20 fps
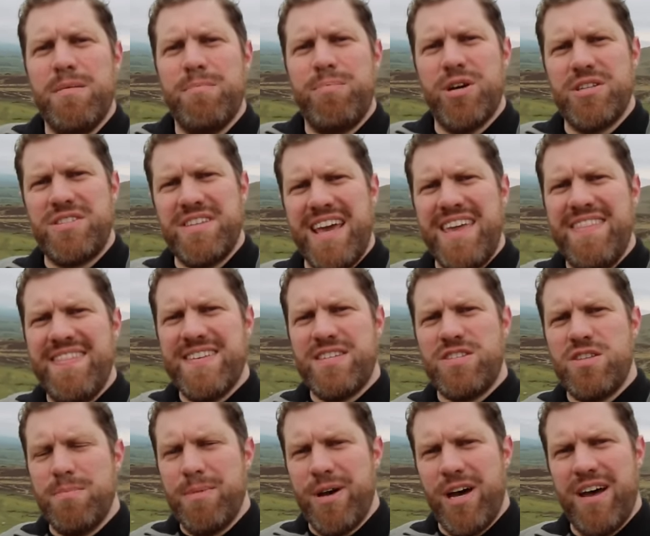But in the
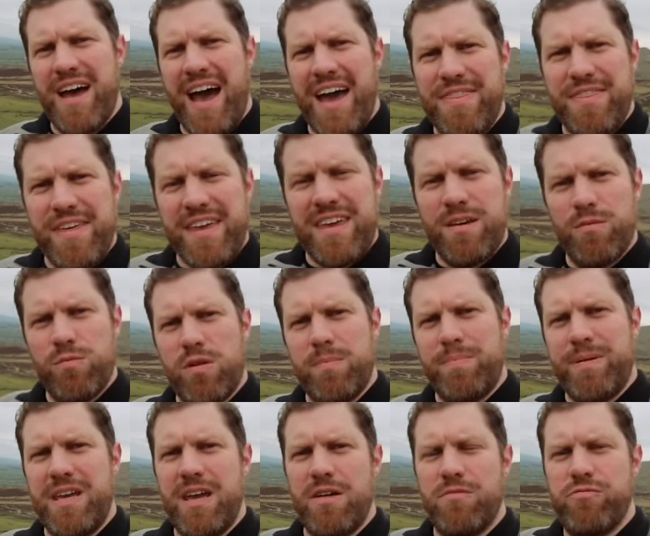summer, I think it will
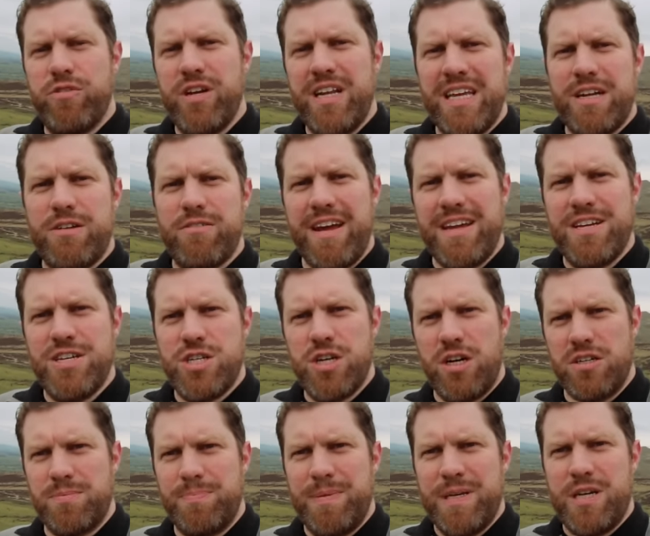be a really great
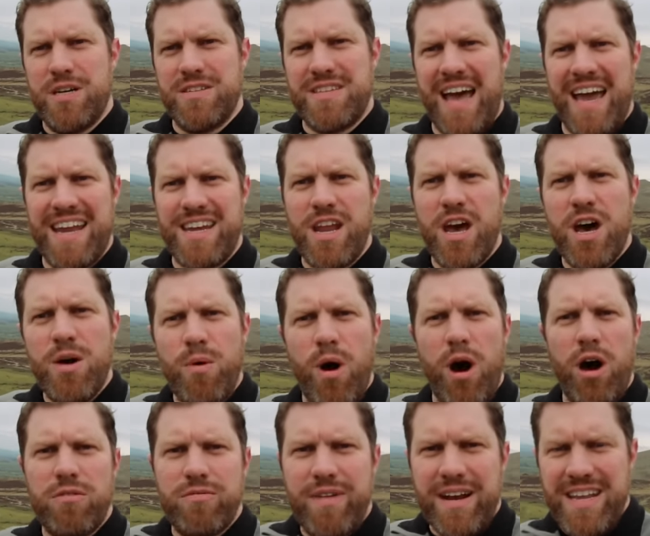shot because I know
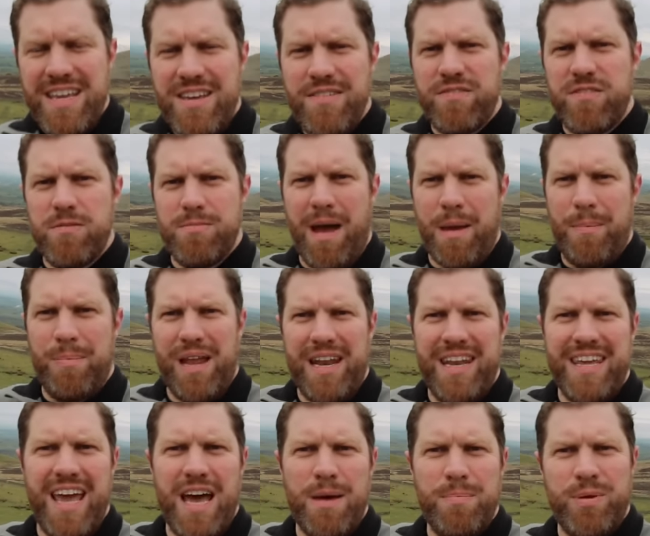already from my
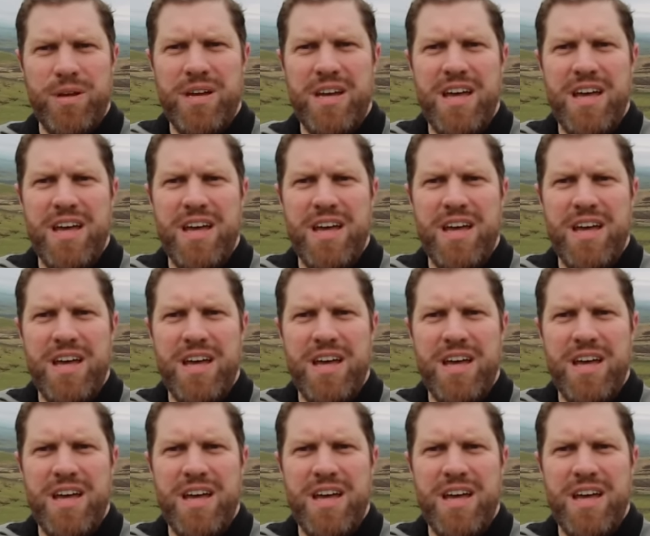planning app